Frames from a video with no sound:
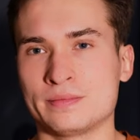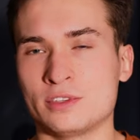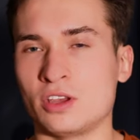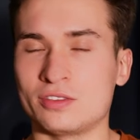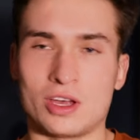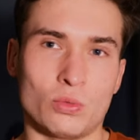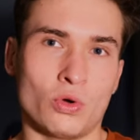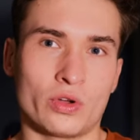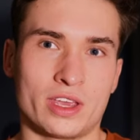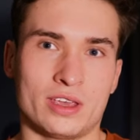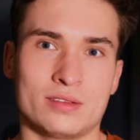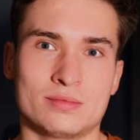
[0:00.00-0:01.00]
Turns out
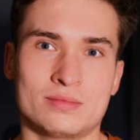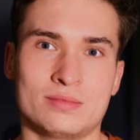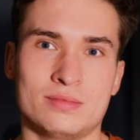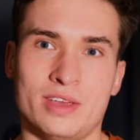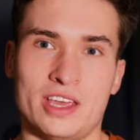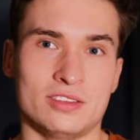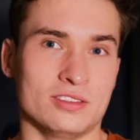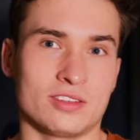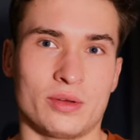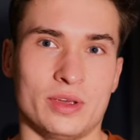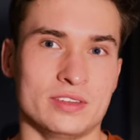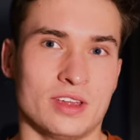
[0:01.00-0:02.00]
walking isn't
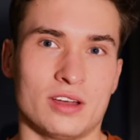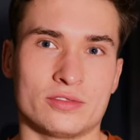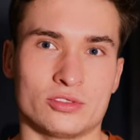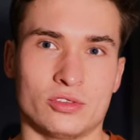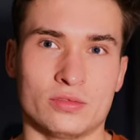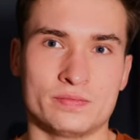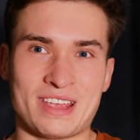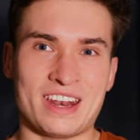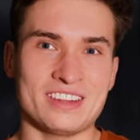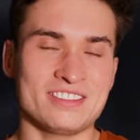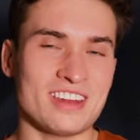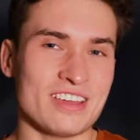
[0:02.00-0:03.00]
so easy after all. And
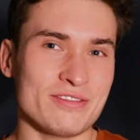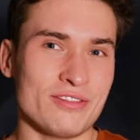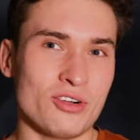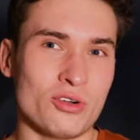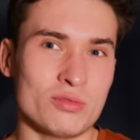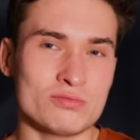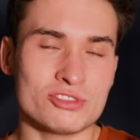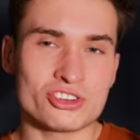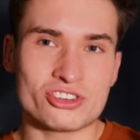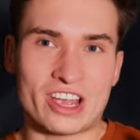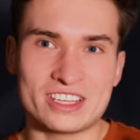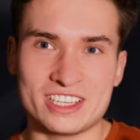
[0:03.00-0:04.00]
except for
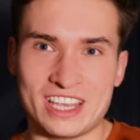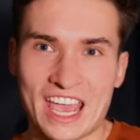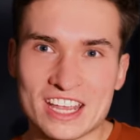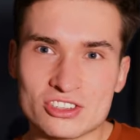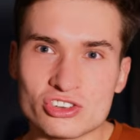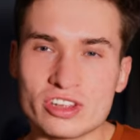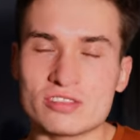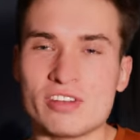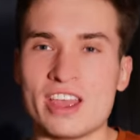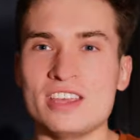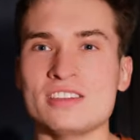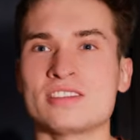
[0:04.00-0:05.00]
regretting entering the
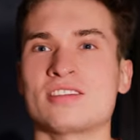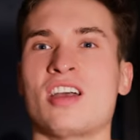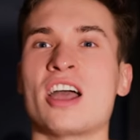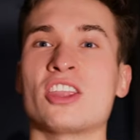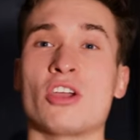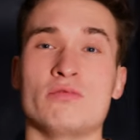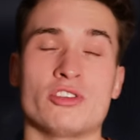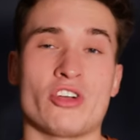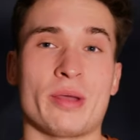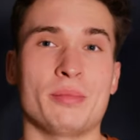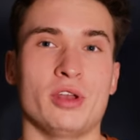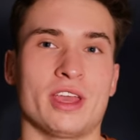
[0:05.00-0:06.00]
race, I don't
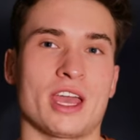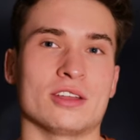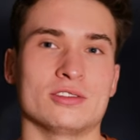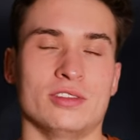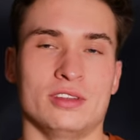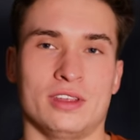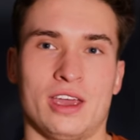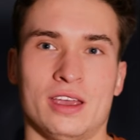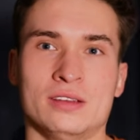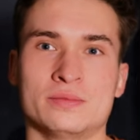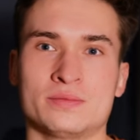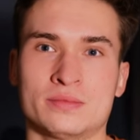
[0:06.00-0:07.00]
regret pulling out on the
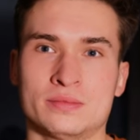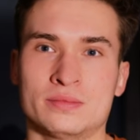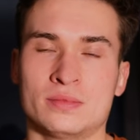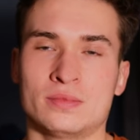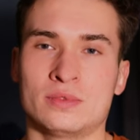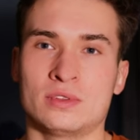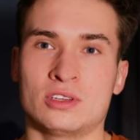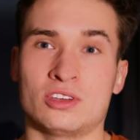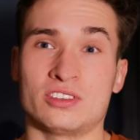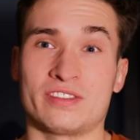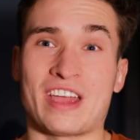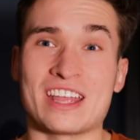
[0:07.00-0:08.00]
day.
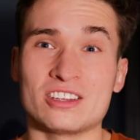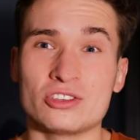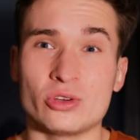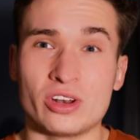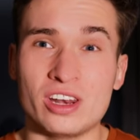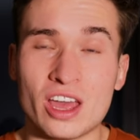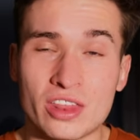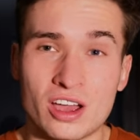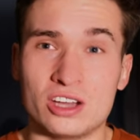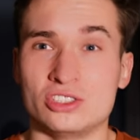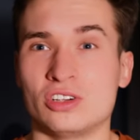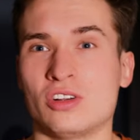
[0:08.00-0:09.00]
Because if I had to do another
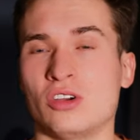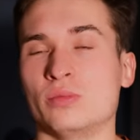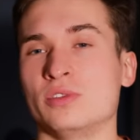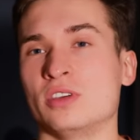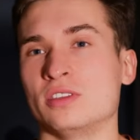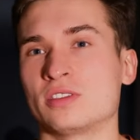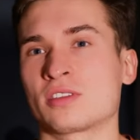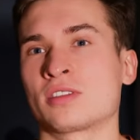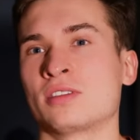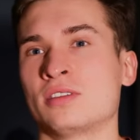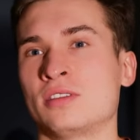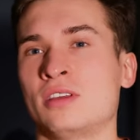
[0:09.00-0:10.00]
100 kilometers,
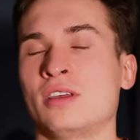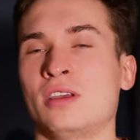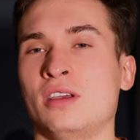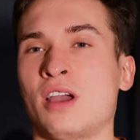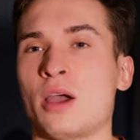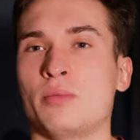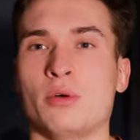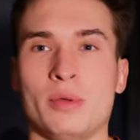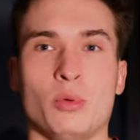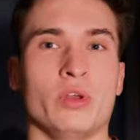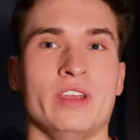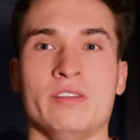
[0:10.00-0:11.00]
I
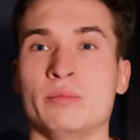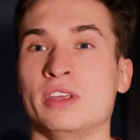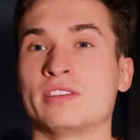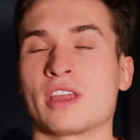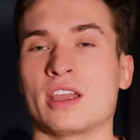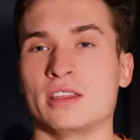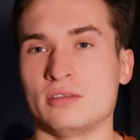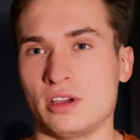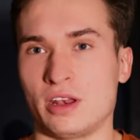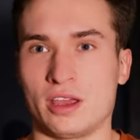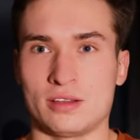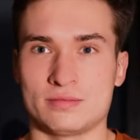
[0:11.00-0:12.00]
probably wouldn't even be standing
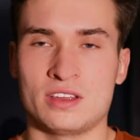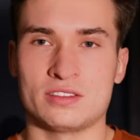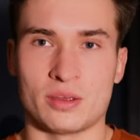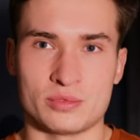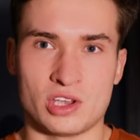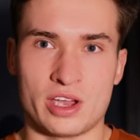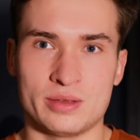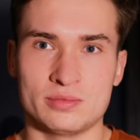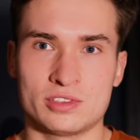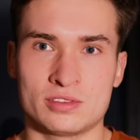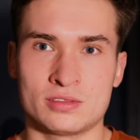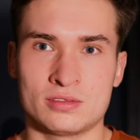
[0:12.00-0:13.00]
right now.
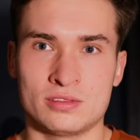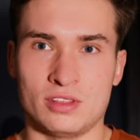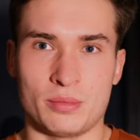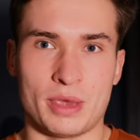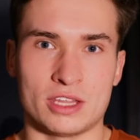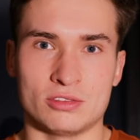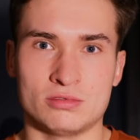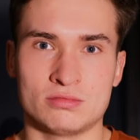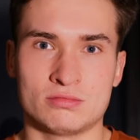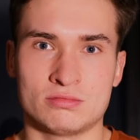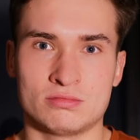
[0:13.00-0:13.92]
Sometimes the medal